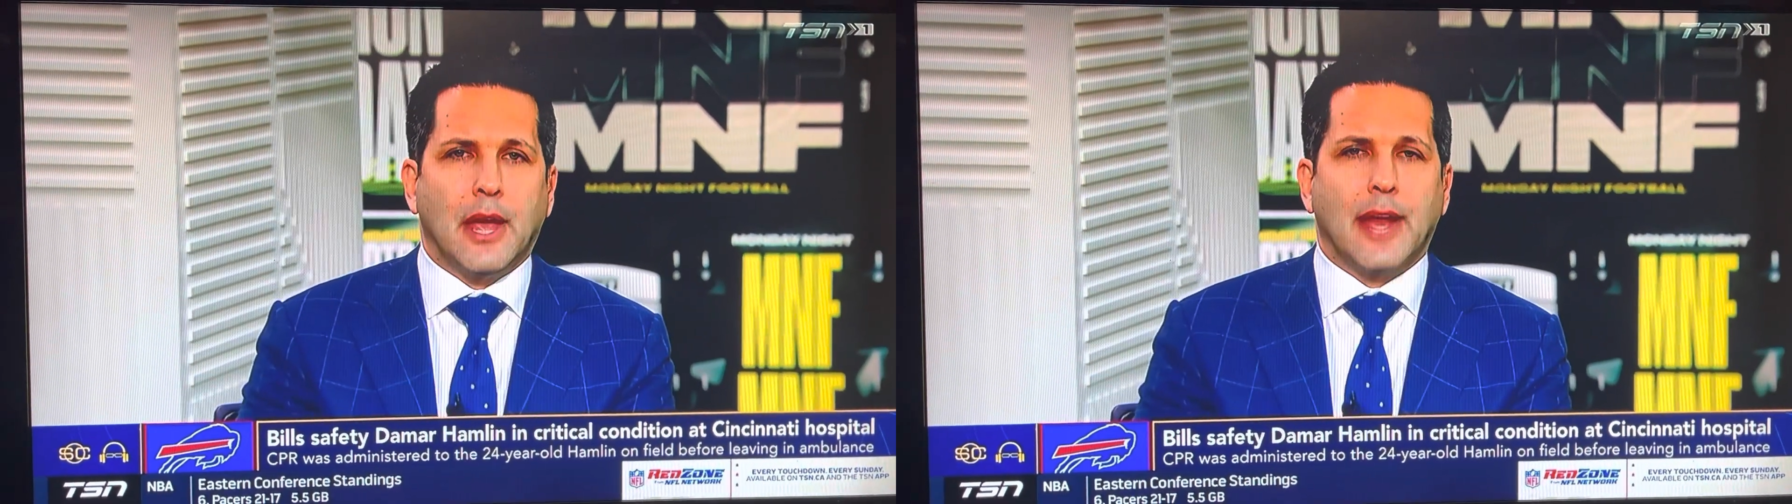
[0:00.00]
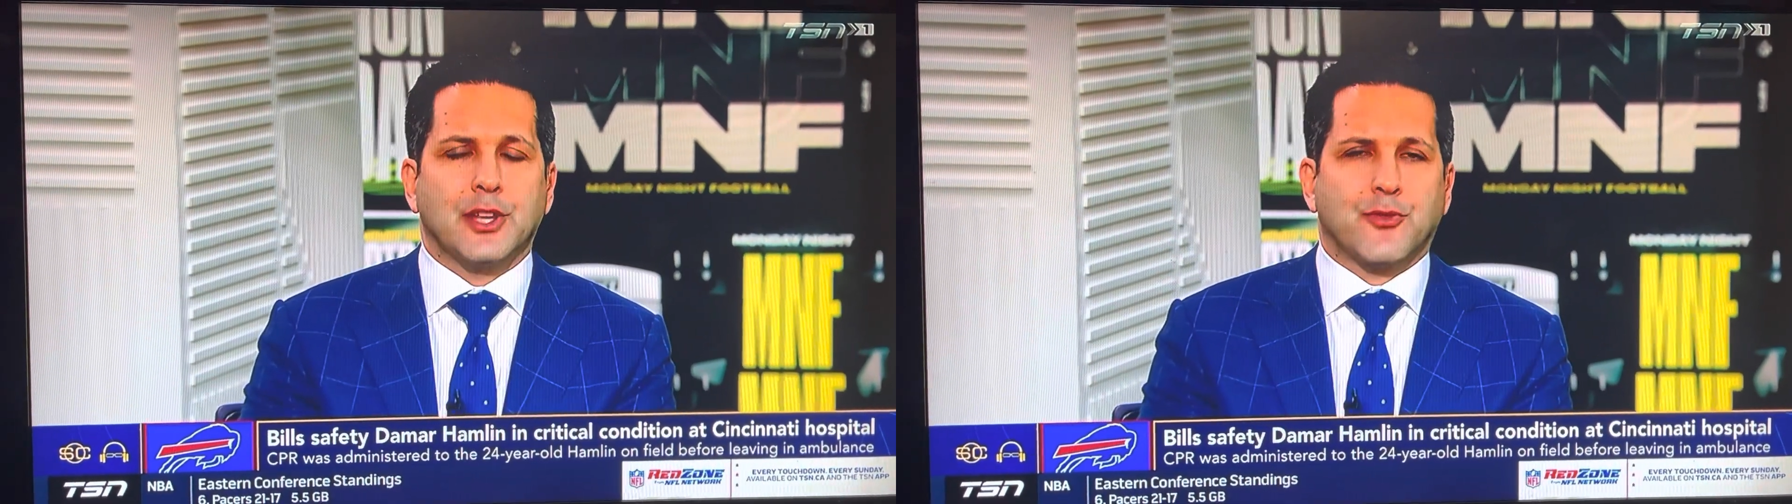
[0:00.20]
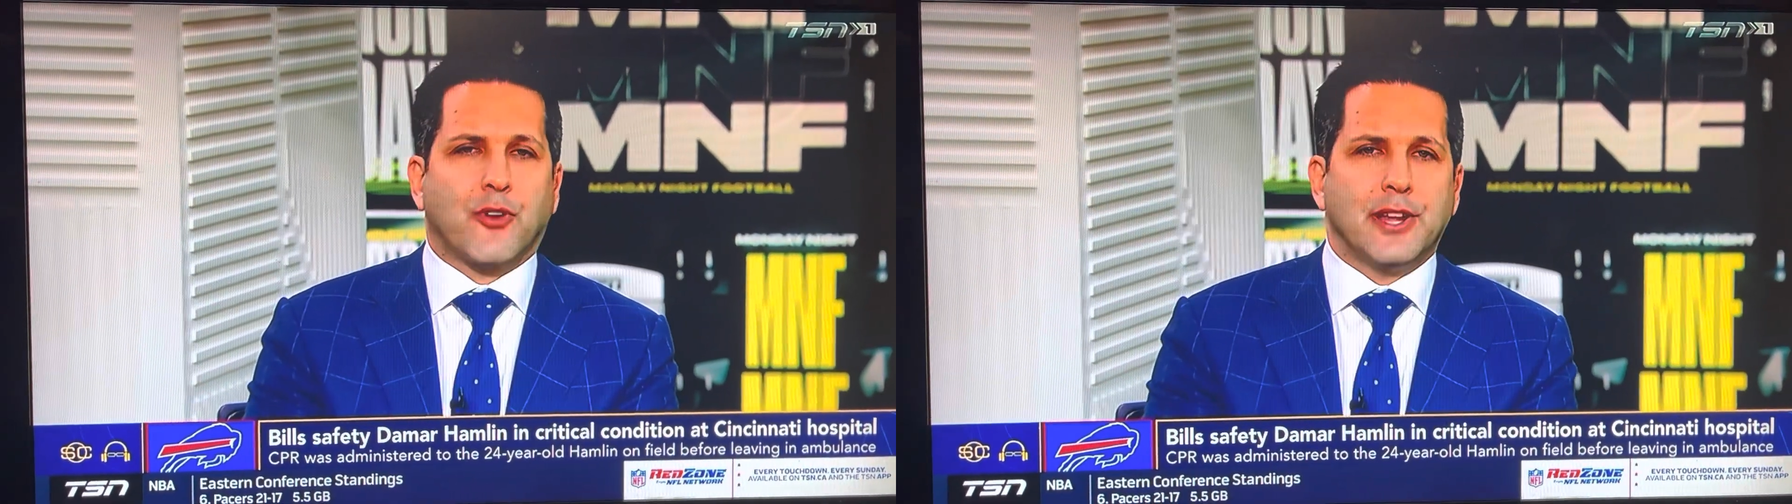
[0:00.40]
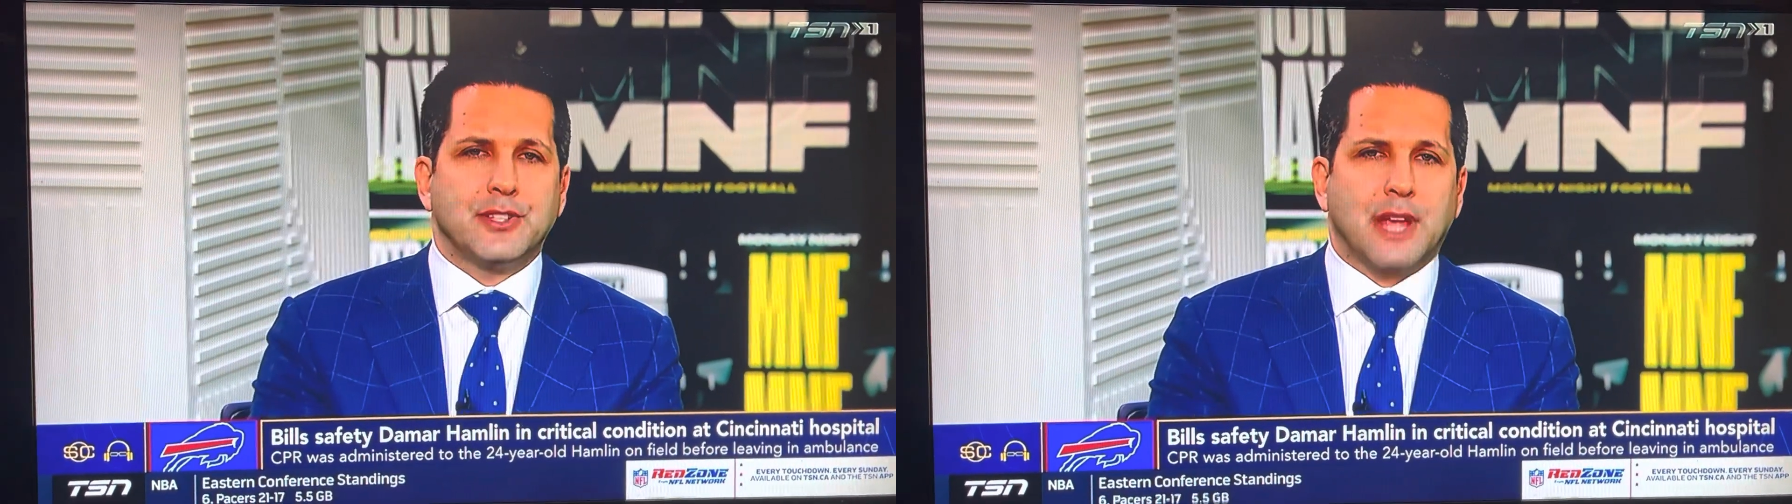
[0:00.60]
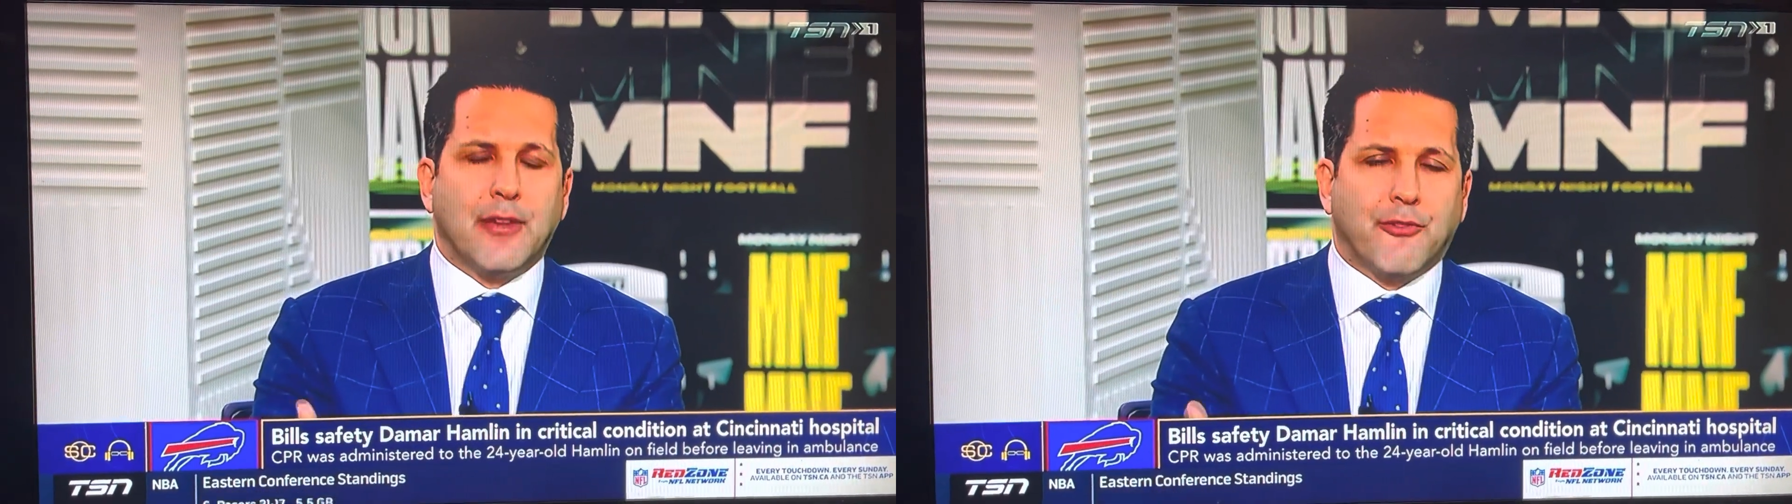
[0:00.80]
and his
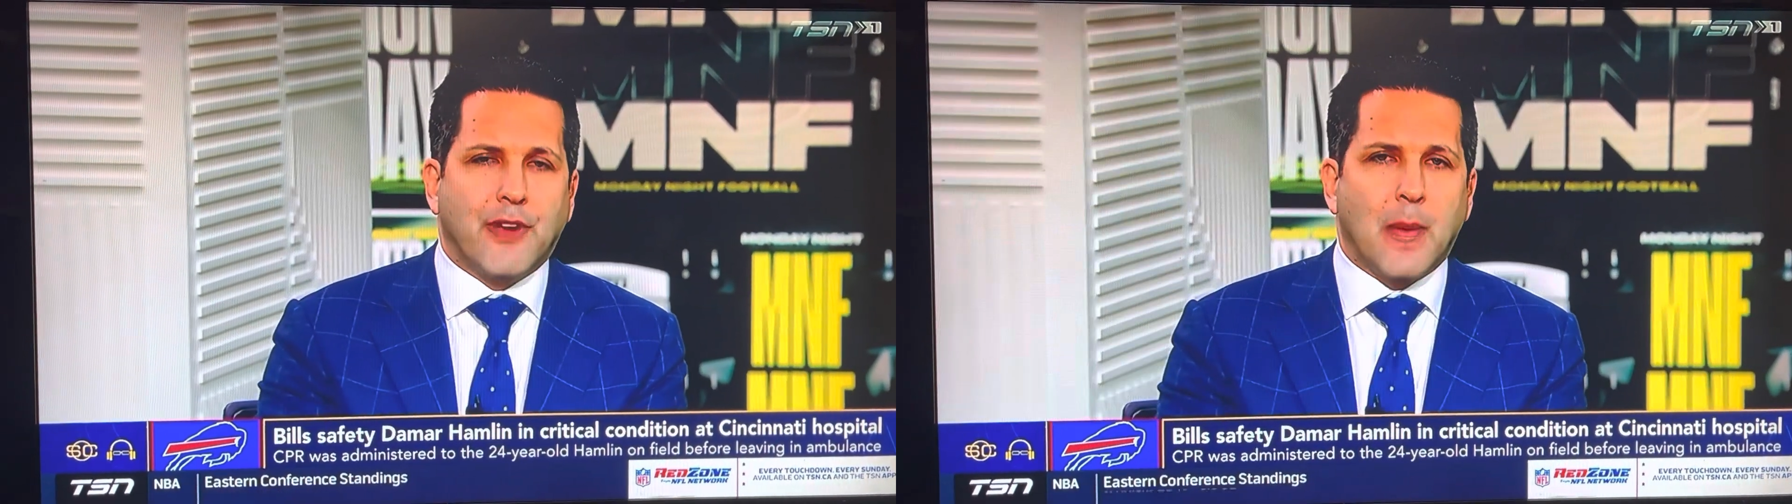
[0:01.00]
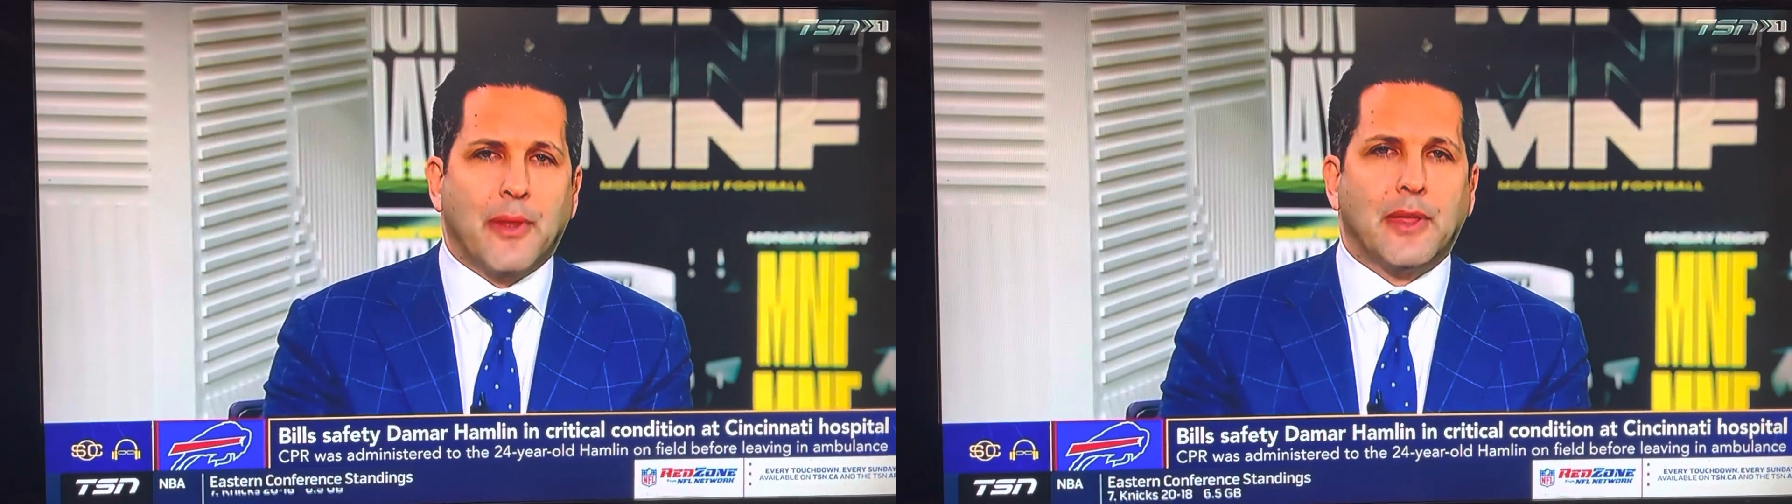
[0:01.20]
friends and family.